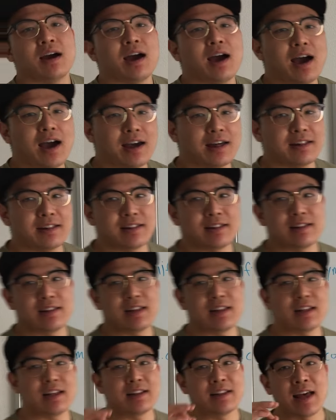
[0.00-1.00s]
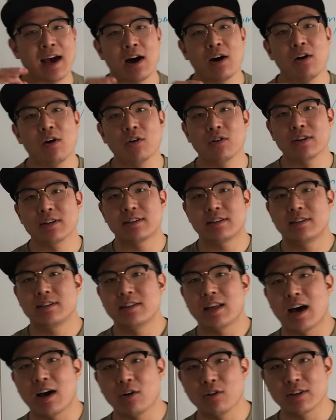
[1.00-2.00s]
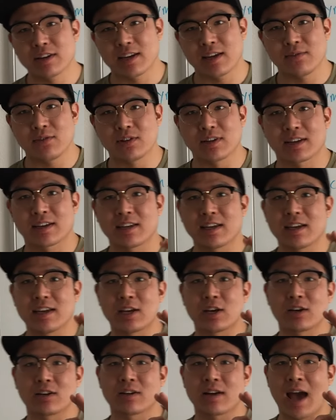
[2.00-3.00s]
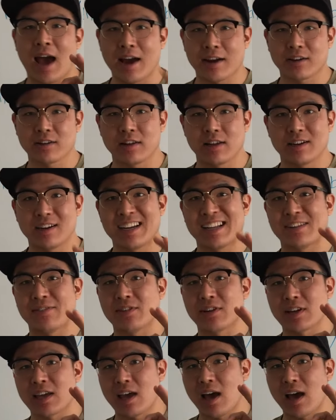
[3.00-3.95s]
And that'll only give you the calculator and the